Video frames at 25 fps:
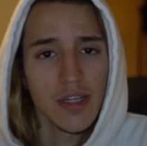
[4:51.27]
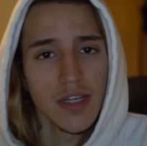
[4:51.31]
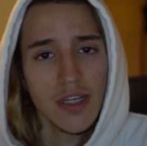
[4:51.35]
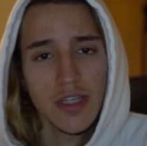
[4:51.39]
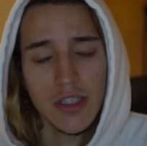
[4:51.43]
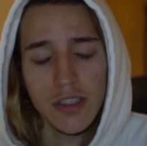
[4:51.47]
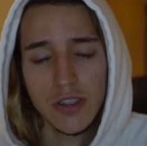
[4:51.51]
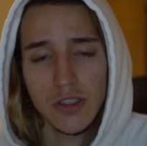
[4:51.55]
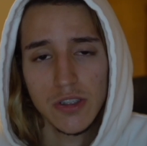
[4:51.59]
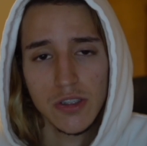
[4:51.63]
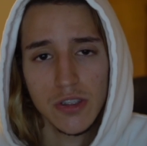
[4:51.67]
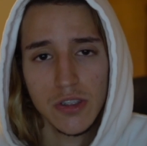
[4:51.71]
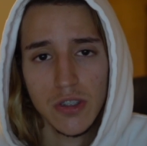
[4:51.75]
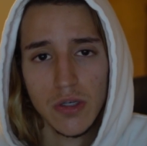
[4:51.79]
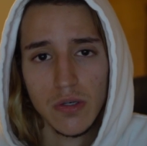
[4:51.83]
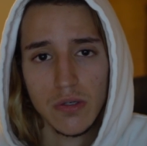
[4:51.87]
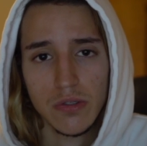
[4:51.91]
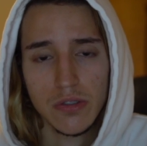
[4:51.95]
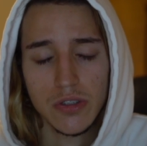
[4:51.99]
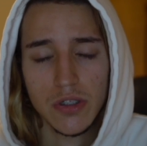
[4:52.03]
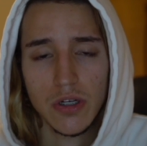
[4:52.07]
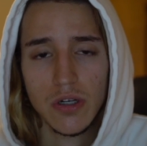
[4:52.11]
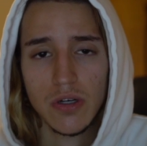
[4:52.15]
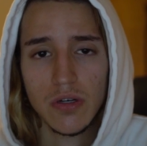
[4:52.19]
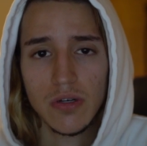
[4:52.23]
He's so
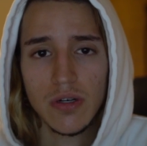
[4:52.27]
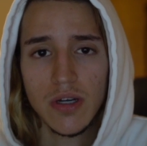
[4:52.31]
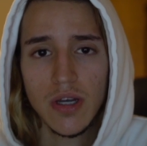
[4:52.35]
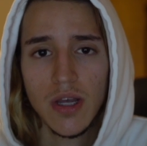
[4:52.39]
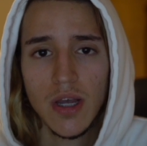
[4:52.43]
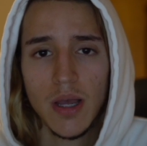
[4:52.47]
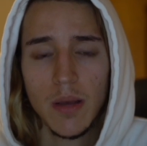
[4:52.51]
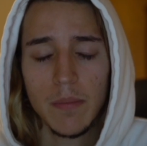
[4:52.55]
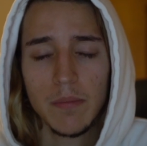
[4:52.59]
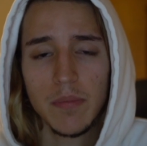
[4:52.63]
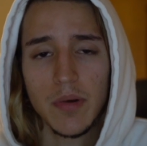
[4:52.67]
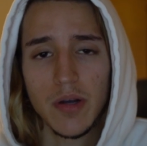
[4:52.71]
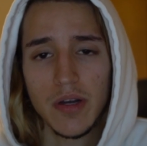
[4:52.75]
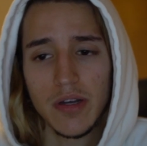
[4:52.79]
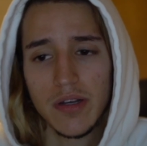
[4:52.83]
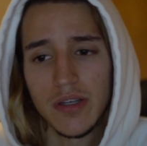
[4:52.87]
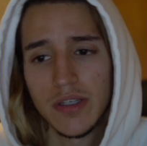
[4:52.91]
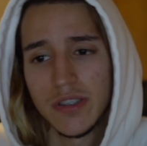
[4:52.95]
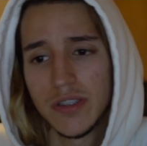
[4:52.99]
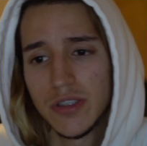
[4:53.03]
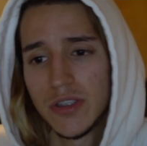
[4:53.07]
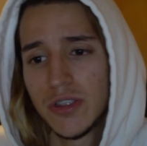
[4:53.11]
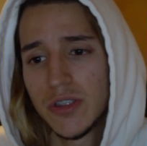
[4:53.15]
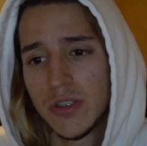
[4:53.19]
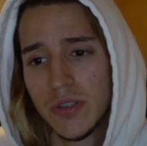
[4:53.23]
tall, but
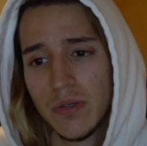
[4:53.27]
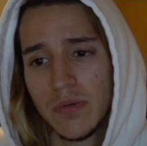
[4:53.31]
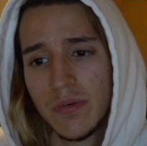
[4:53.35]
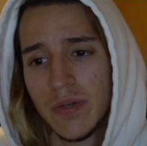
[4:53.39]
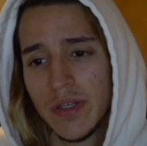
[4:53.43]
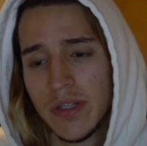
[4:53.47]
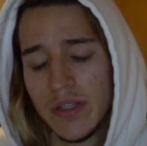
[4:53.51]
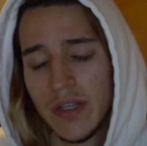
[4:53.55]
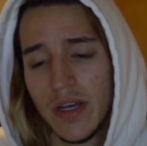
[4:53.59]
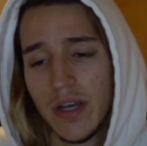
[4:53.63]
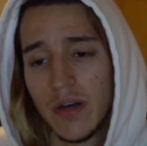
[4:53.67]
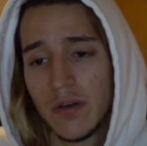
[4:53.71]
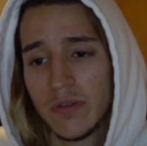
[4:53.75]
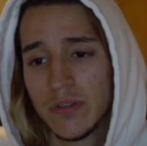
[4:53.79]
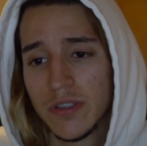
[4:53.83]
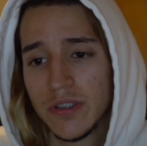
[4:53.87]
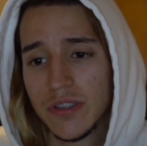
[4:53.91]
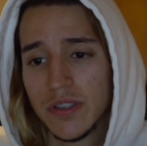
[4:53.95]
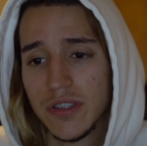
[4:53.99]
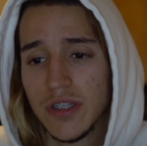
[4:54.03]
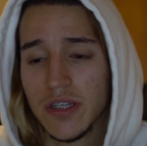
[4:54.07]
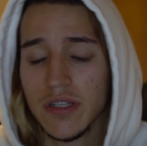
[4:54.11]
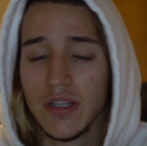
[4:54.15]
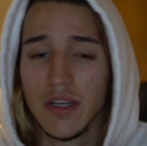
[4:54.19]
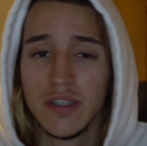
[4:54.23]
he's showing that,
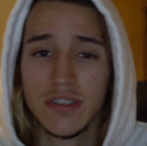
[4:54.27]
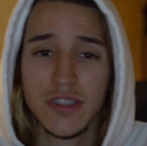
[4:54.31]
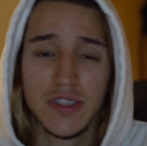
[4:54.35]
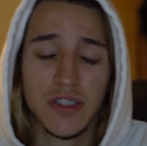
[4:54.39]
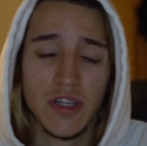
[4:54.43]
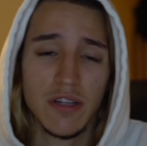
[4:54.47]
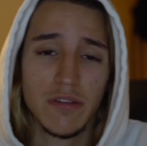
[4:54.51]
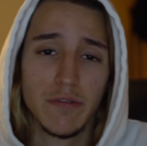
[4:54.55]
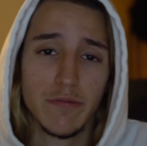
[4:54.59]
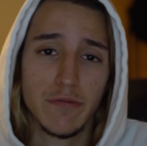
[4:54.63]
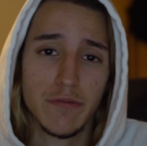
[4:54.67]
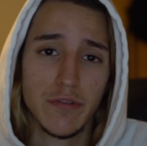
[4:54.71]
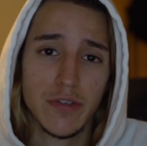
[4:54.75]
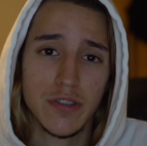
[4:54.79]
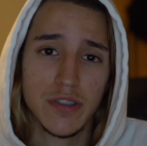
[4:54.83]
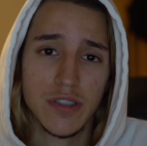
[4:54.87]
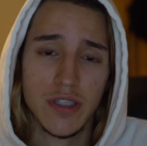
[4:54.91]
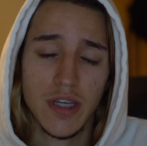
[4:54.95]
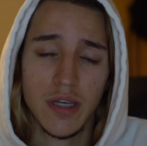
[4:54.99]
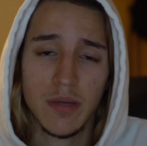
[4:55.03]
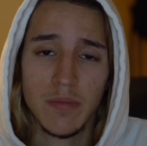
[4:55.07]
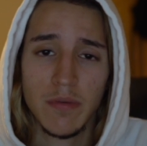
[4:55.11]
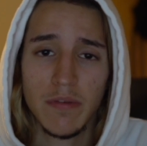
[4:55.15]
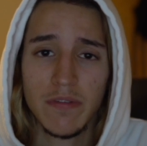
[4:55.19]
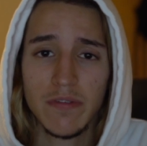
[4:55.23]
honestly, and that's not the first
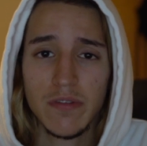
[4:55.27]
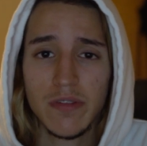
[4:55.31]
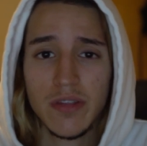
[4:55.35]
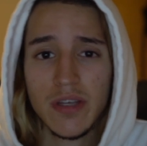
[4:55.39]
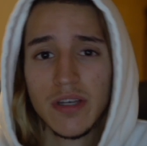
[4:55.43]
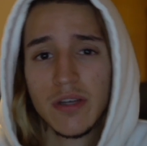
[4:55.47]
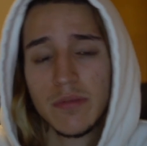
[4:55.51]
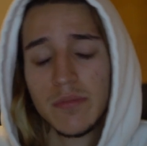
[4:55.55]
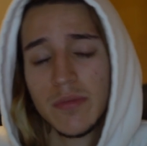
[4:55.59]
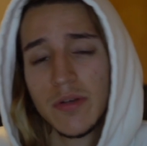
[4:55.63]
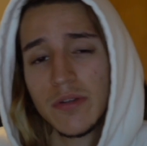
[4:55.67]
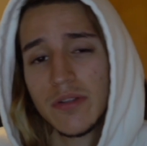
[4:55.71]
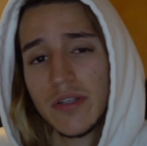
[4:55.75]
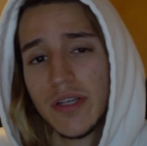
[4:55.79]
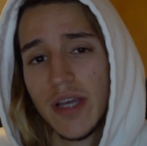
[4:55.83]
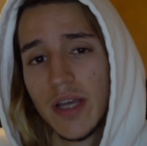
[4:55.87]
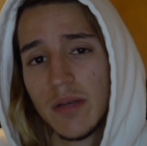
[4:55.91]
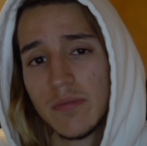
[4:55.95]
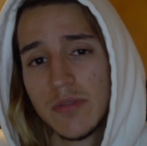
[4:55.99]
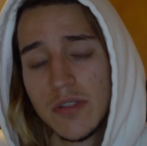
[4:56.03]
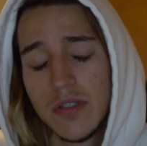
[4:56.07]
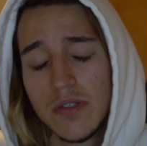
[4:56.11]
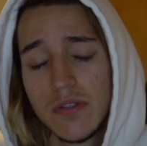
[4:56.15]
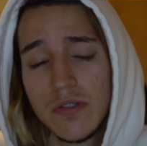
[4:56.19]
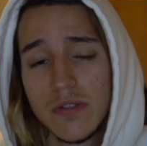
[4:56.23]
game. If you think about the
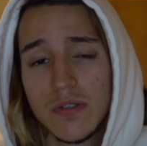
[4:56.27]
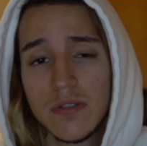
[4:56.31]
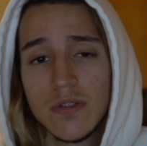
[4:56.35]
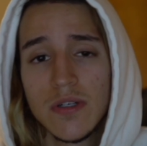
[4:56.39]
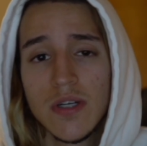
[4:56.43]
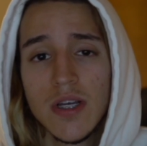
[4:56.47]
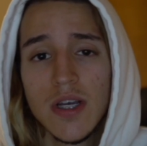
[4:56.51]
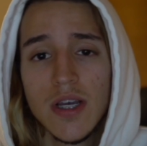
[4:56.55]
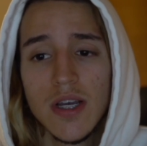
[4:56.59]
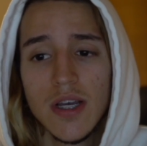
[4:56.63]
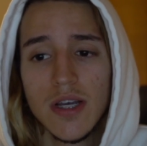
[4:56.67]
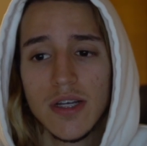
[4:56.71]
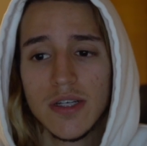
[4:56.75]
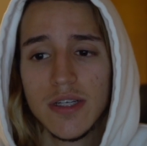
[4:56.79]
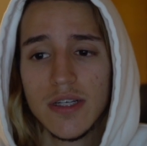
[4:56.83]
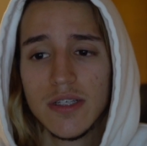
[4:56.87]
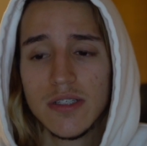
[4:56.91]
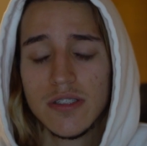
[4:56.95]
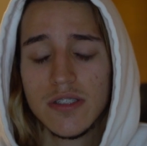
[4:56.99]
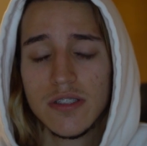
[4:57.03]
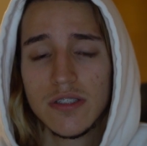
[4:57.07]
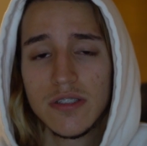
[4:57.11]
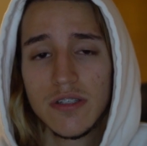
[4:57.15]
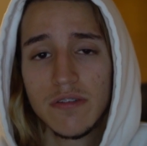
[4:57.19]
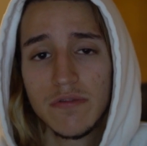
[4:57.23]
games also
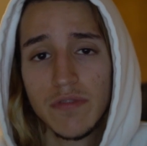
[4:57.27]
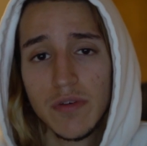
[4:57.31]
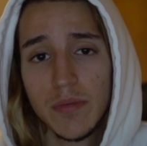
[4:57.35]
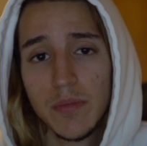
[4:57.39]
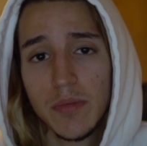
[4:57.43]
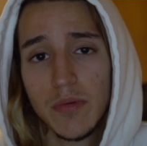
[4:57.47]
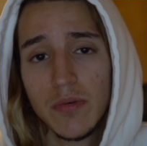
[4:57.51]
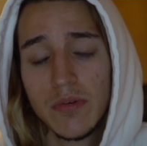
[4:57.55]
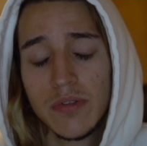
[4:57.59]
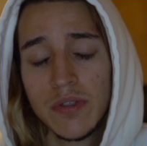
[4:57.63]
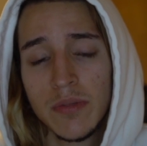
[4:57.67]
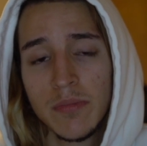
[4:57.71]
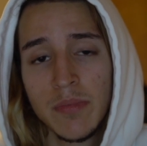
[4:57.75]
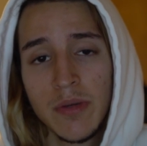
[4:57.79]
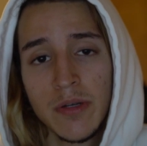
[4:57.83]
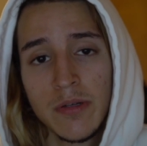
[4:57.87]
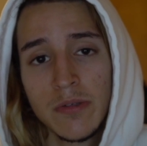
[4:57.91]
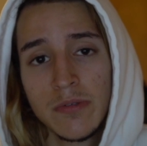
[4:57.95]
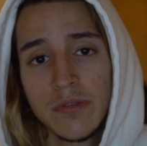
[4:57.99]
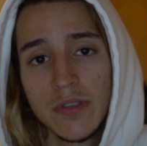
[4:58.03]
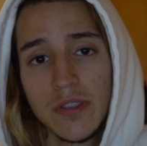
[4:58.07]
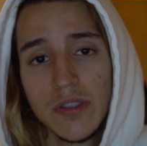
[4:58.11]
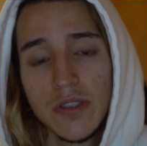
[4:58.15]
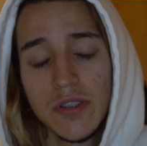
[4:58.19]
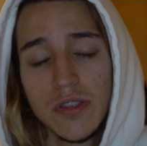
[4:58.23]
against Liverpool in the
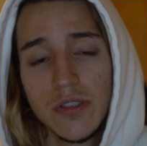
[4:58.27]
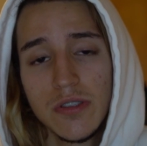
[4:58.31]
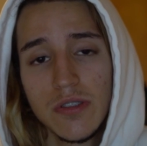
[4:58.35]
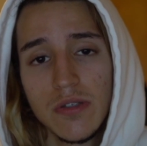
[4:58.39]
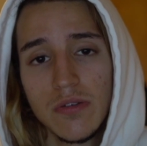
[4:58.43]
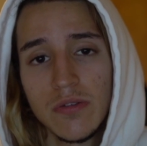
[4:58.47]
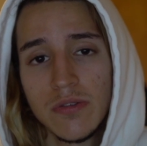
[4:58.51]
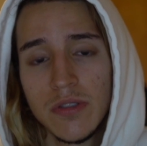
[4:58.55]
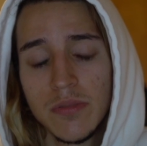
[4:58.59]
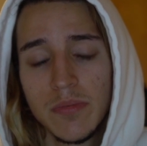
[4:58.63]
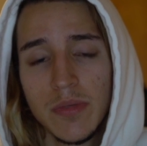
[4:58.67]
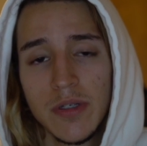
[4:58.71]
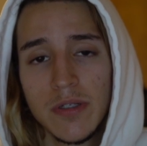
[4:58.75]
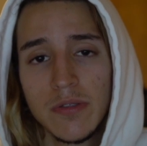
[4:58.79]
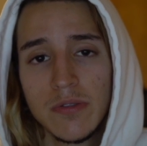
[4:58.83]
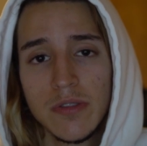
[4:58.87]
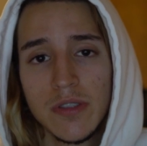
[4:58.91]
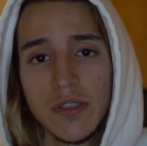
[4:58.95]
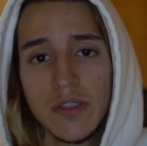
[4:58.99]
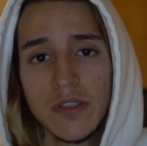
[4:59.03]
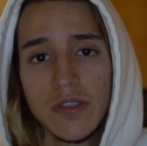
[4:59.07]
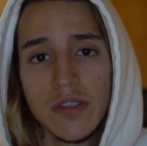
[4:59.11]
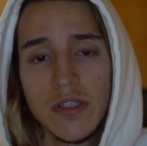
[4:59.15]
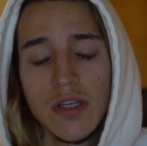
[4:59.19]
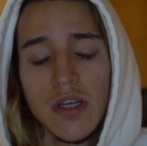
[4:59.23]
penalty on the
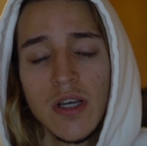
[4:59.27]
penalty